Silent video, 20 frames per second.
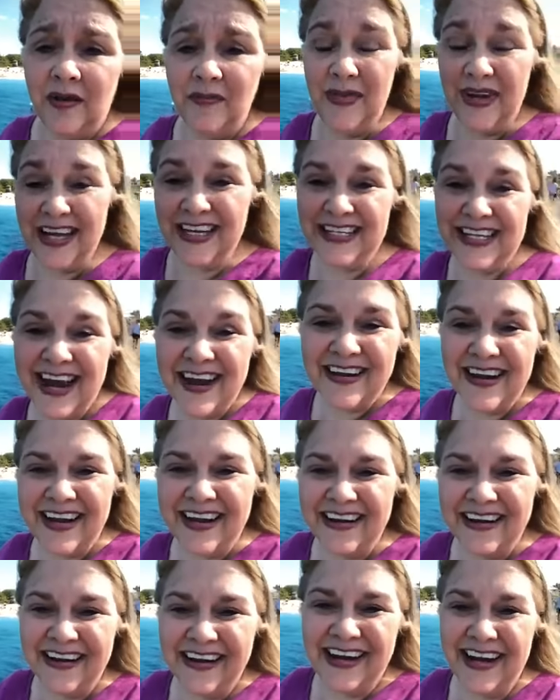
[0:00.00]
being down
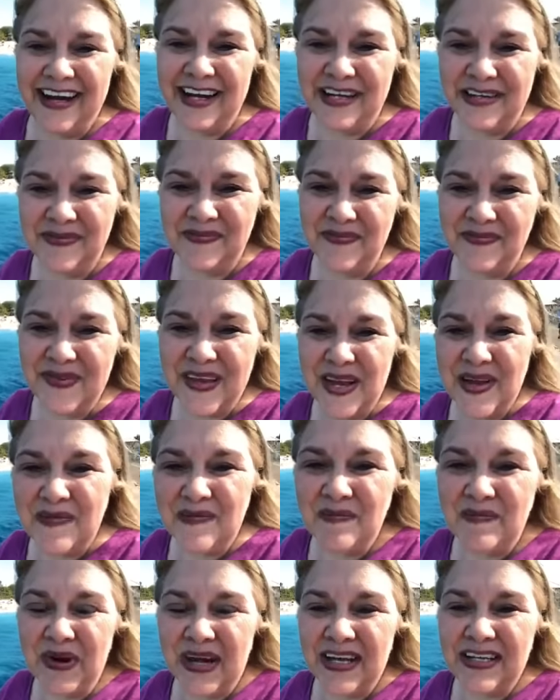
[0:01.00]
here.
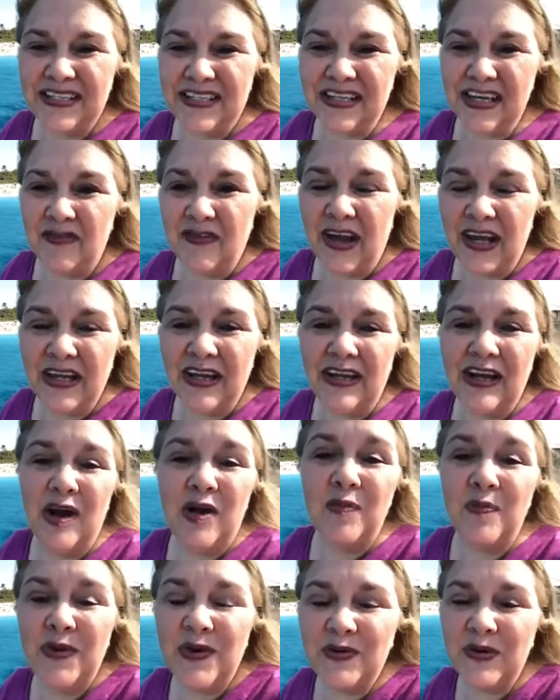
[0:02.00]
But if I can
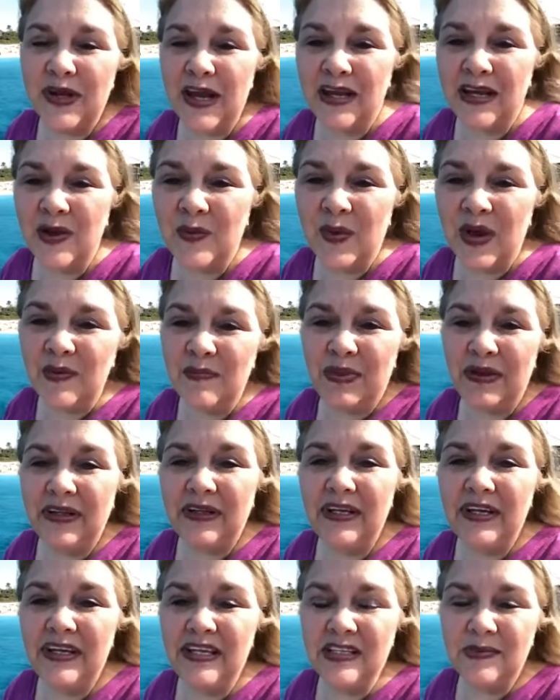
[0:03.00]
help you in any way,
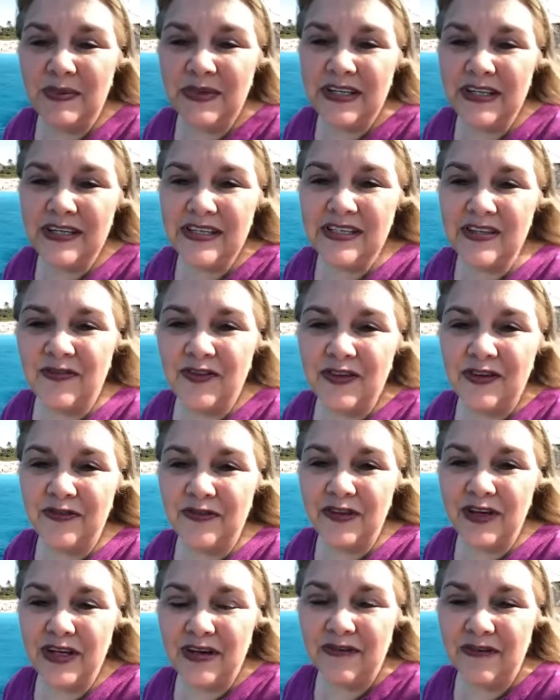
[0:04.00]
please feel
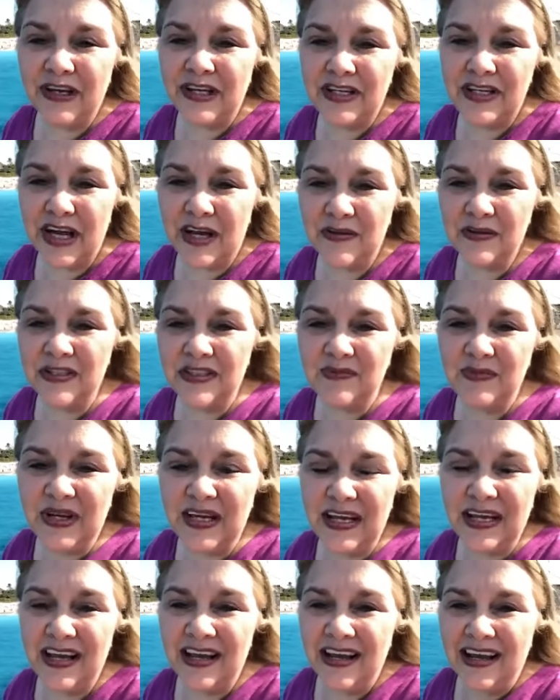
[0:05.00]
free to reach out to
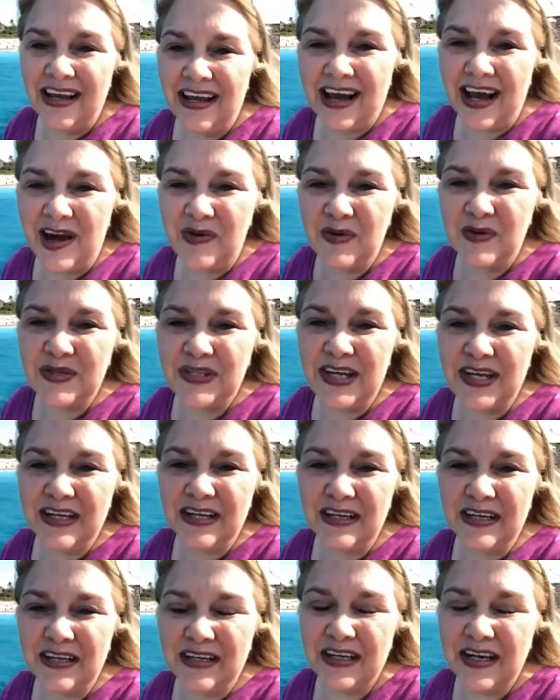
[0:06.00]
me. We'll
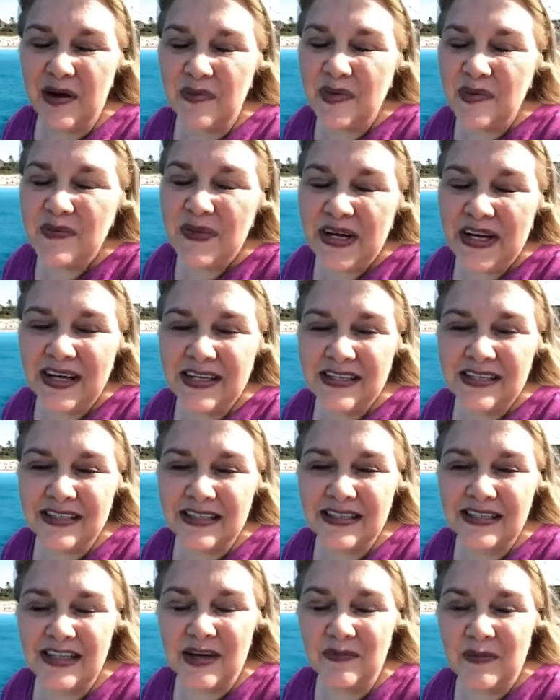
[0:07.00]
take a couple minutes
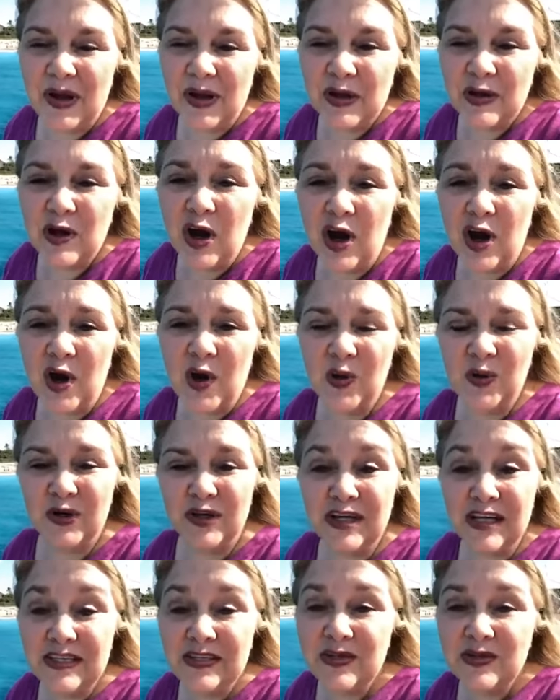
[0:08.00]
and jump on a call or
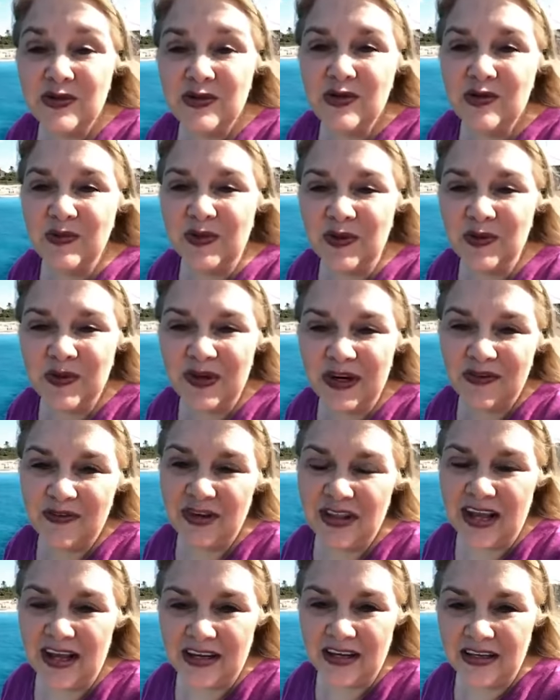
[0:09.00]
a Zoom or
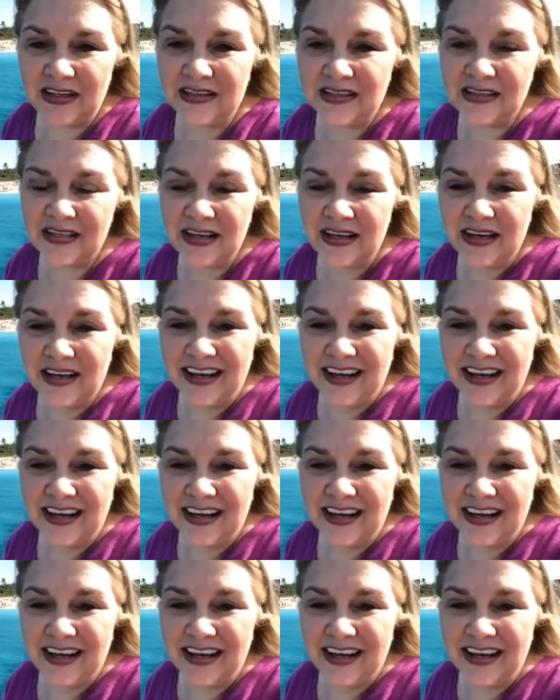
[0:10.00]
whatever that is.